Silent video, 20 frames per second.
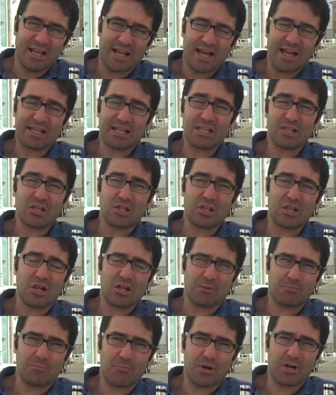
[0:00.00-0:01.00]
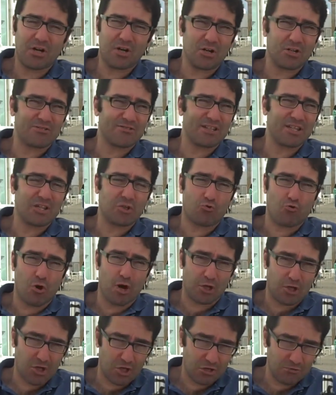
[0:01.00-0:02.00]
has a lot more
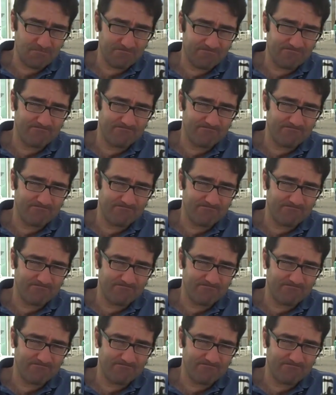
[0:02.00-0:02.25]
structure